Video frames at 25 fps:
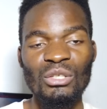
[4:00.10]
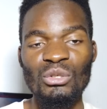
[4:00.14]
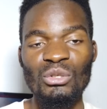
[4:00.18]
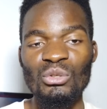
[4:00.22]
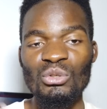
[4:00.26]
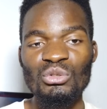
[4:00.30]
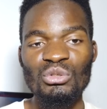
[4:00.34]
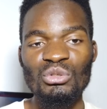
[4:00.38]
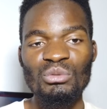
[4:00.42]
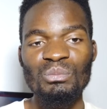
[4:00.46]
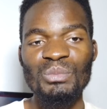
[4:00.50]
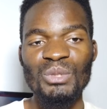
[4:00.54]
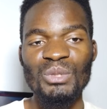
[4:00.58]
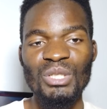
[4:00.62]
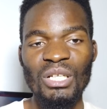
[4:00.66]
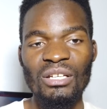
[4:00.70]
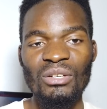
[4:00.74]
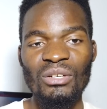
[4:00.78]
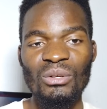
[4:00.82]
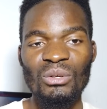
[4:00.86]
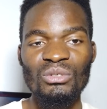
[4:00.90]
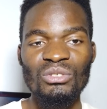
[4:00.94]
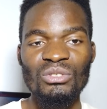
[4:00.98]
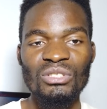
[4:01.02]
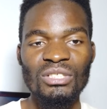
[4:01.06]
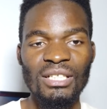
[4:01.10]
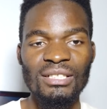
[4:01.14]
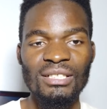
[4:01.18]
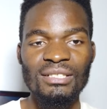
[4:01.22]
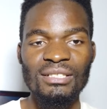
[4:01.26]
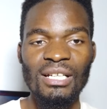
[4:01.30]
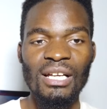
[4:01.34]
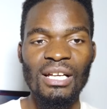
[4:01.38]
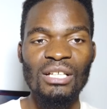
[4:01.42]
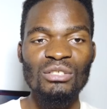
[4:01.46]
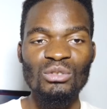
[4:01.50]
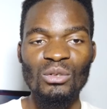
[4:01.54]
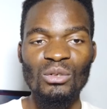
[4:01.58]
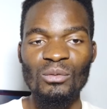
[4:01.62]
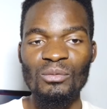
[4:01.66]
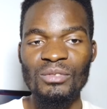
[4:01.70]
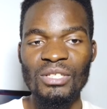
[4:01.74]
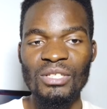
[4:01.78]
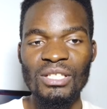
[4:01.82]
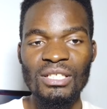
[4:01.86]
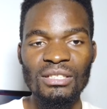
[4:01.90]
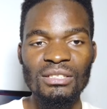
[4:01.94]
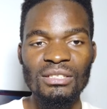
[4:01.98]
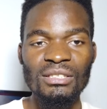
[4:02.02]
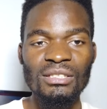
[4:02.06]
a YouTube channel, such kinds of
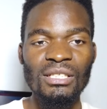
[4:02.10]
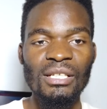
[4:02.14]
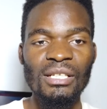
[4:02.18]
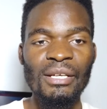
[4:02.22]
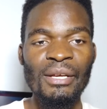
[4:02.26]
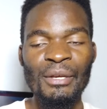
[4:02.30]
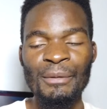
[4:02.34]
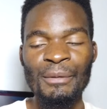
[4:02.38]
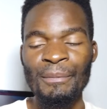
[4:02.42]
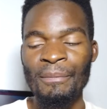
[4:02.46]
things.